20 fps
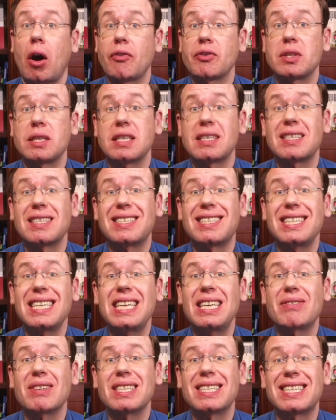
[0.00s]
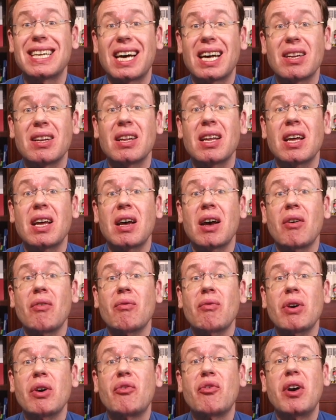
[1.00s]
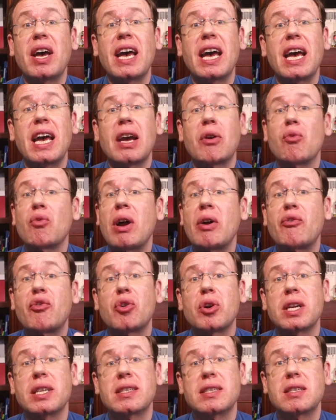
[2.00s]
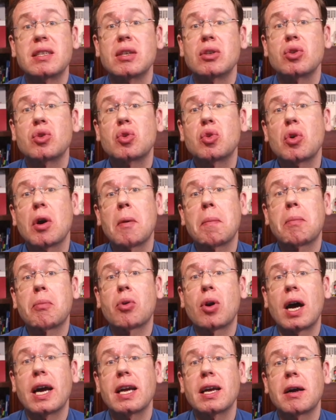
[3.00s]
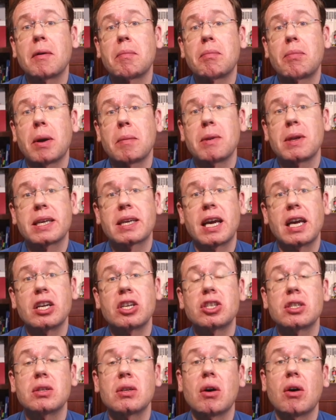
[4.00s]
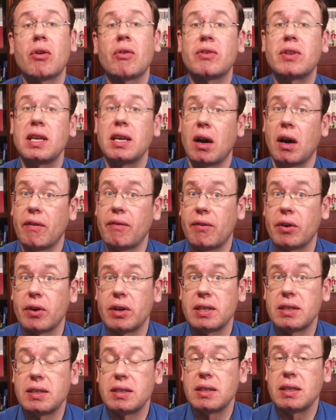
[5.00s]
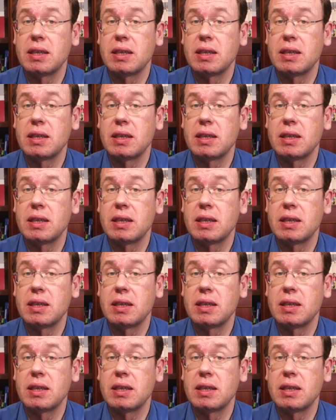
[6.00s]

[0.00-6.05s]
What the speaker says: Often this is even done with a reference to a prior publication of the authors